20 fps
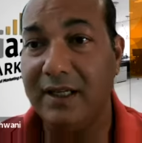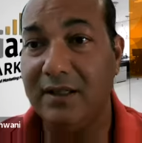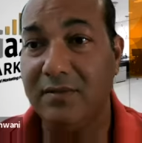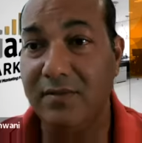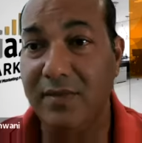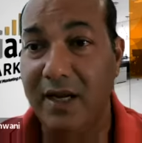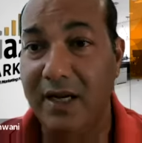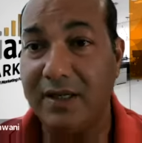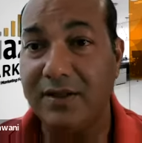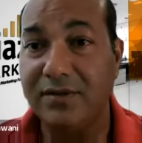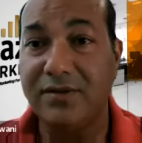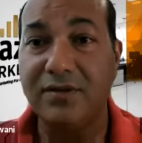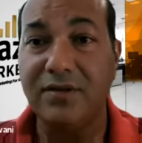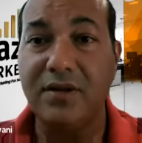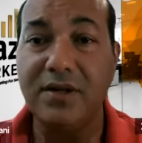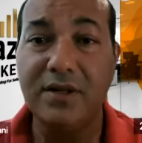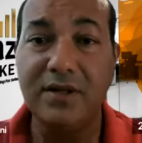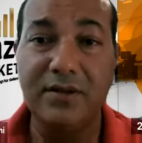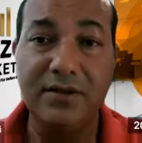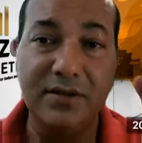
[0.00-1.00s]
And make
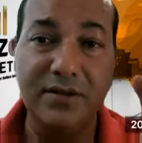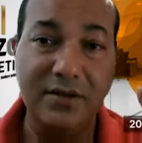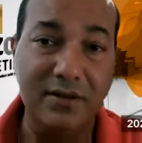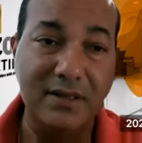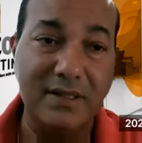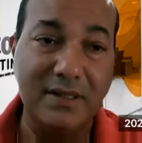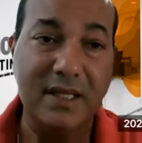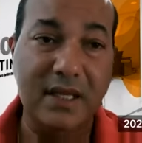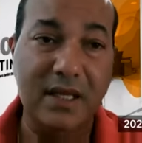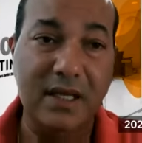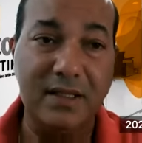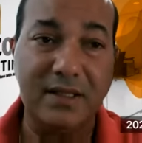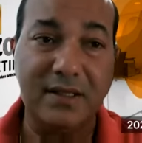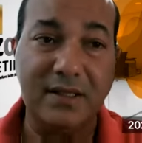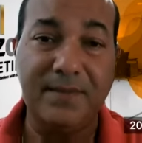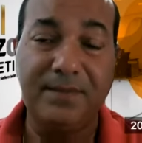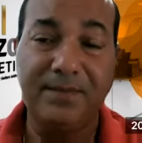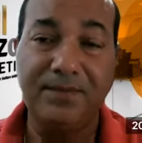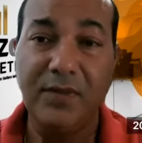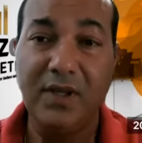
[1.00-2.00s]
sure you use
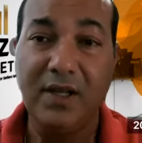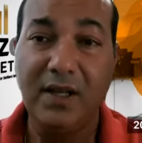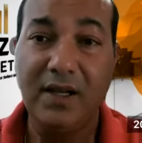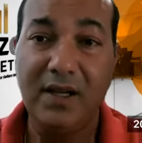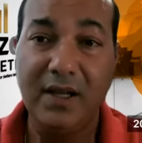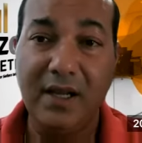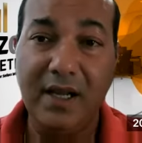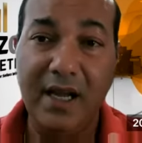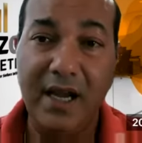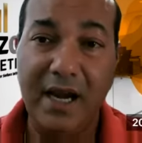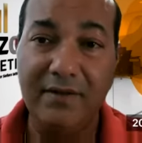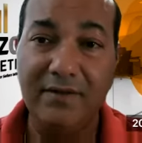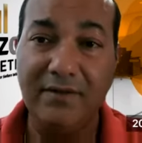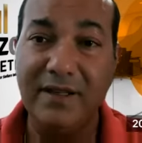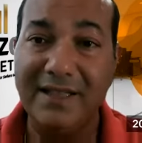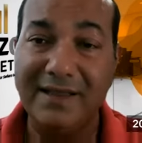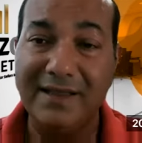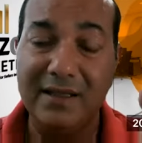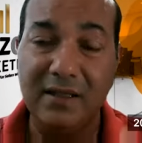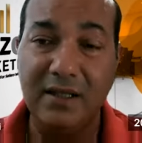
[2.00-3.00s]
this
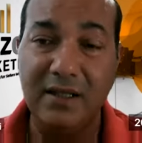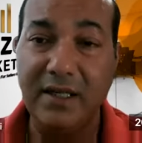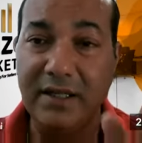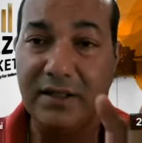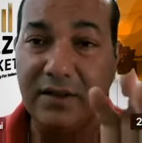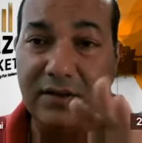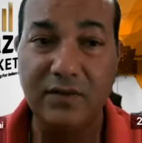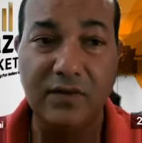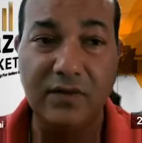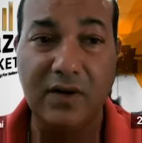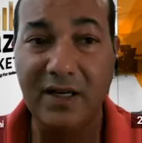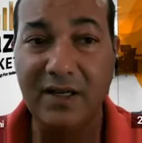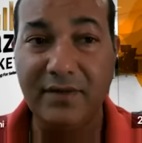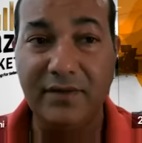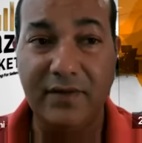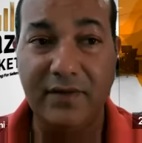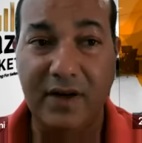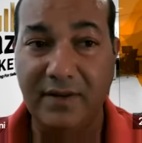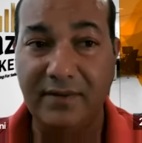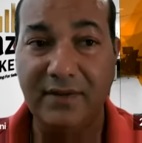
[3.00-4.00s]
every 30 to
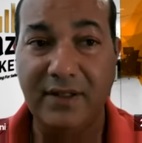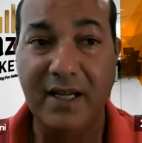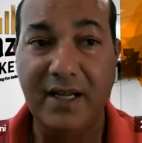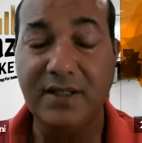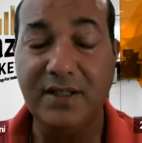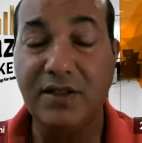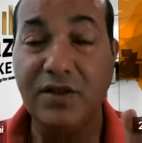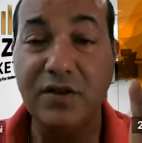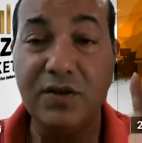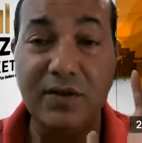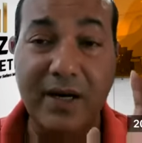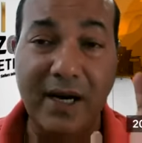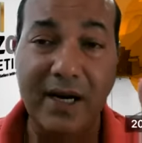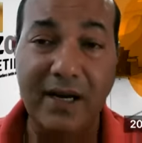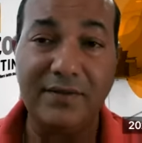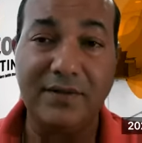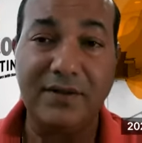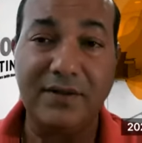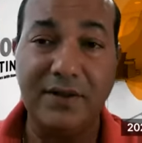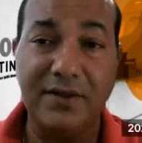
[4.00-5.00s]
45 days. You
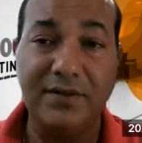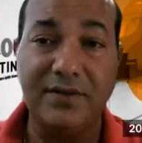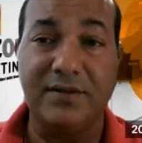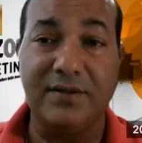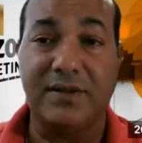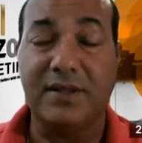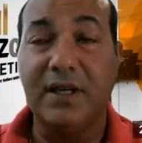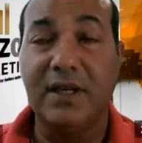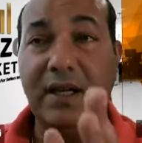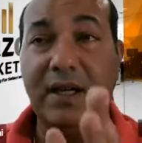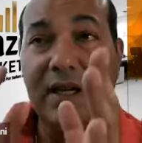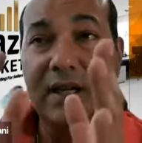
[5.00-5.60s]
have to use.